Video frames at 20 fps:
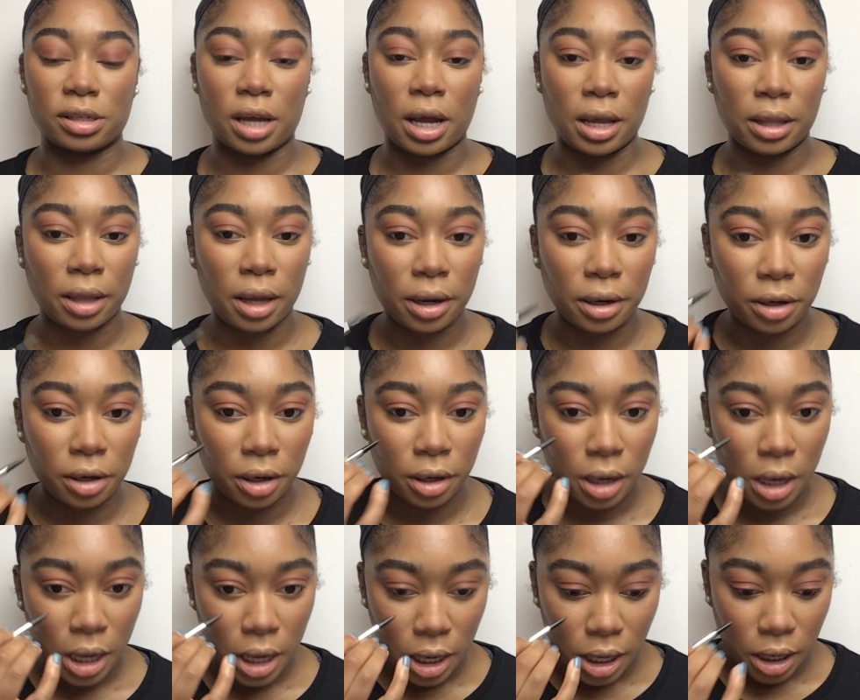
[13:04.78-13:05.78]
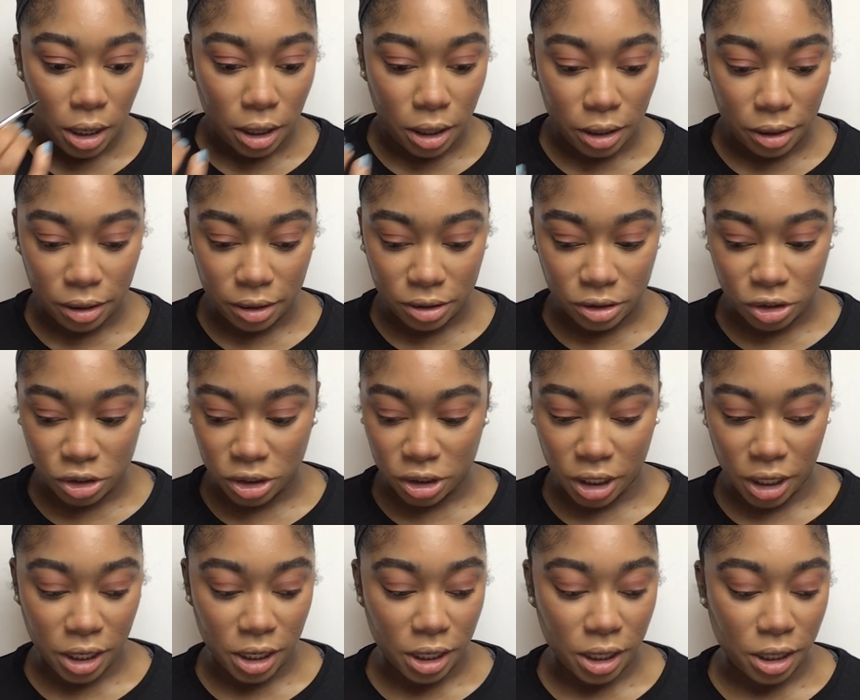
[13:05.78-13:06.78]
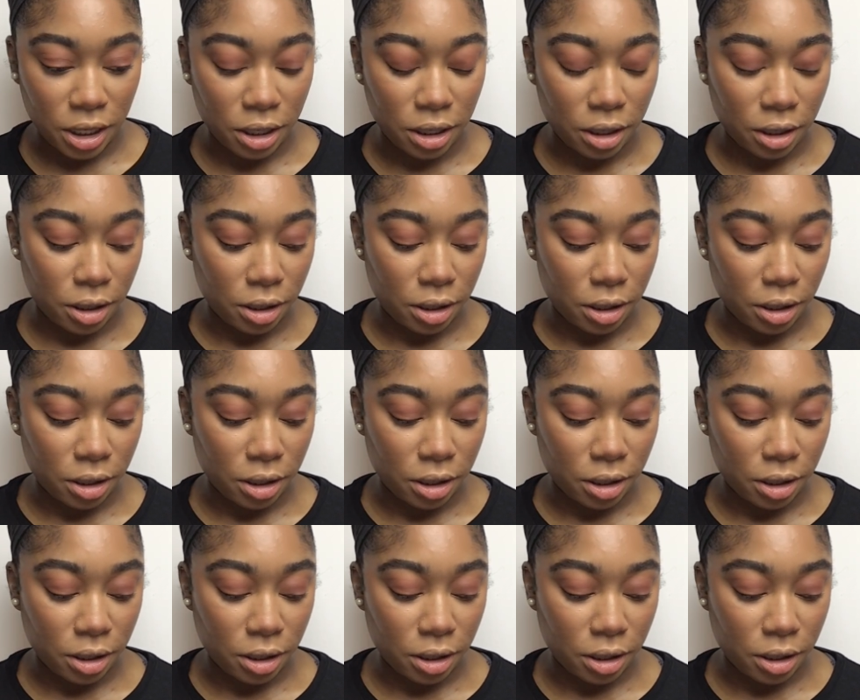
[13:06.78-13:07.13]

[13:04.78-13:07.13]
eyeliner in the shade